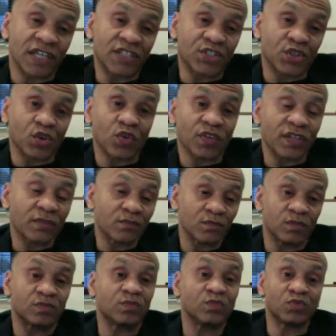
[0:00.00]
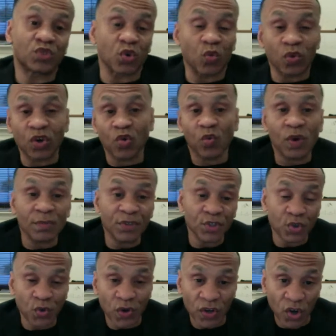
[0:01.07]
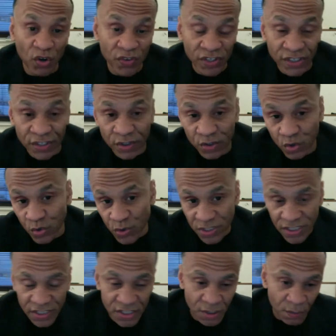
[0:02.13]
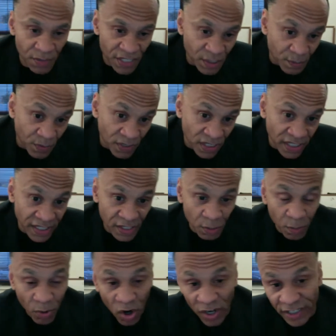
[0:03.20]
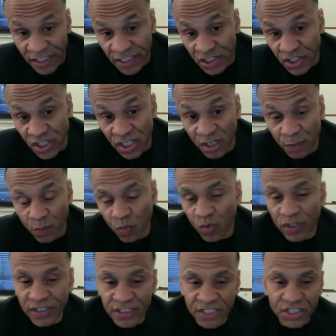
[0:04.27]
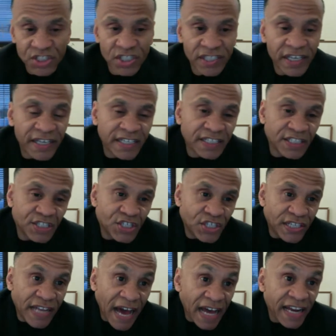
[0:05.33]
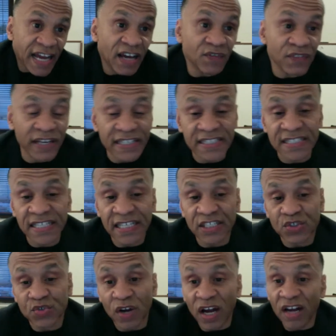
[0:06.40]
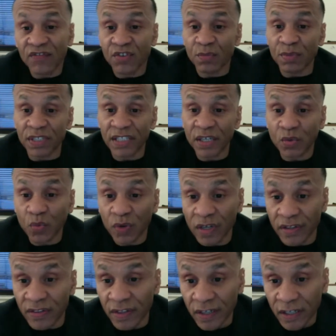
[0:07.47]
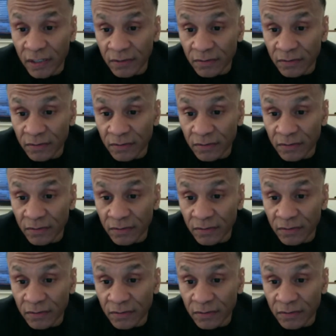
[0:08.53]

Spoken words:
And so what are women doing? Are they using it to manipulate, a bargaining chip? Where did she not have that sex drive to begin with?